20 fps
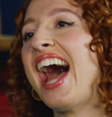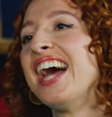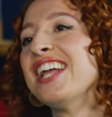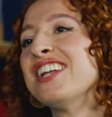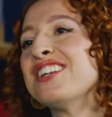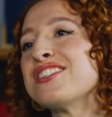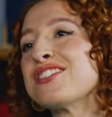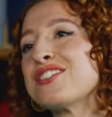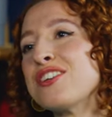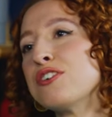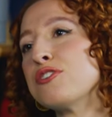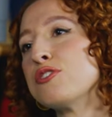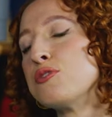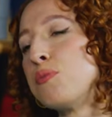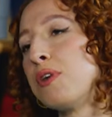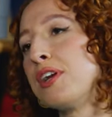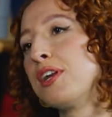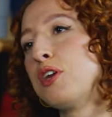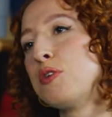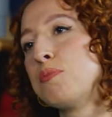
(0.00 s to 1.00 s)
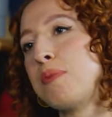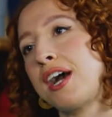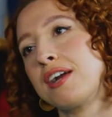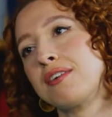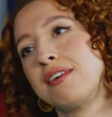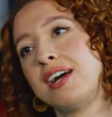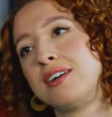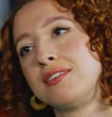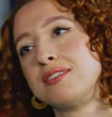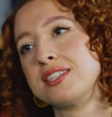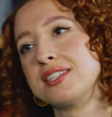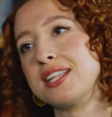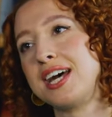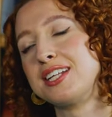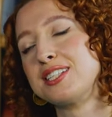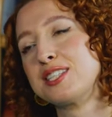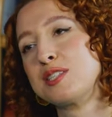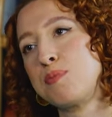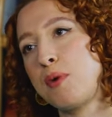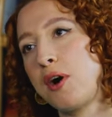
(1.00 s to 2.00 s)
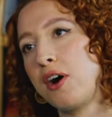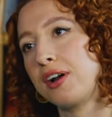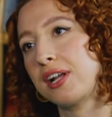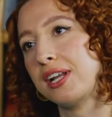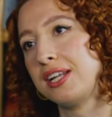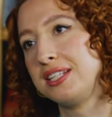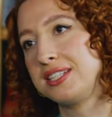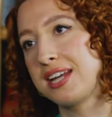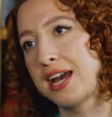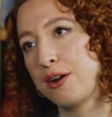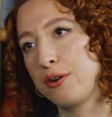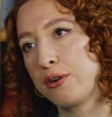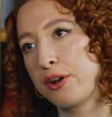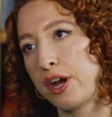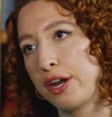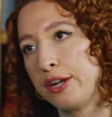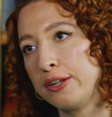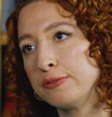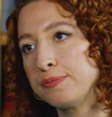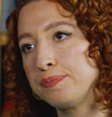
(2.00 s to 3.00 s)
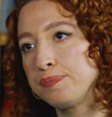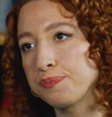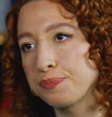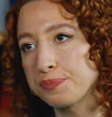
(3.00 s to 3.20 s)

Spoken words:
And so, to bring you back round to that sparkly tailcoat,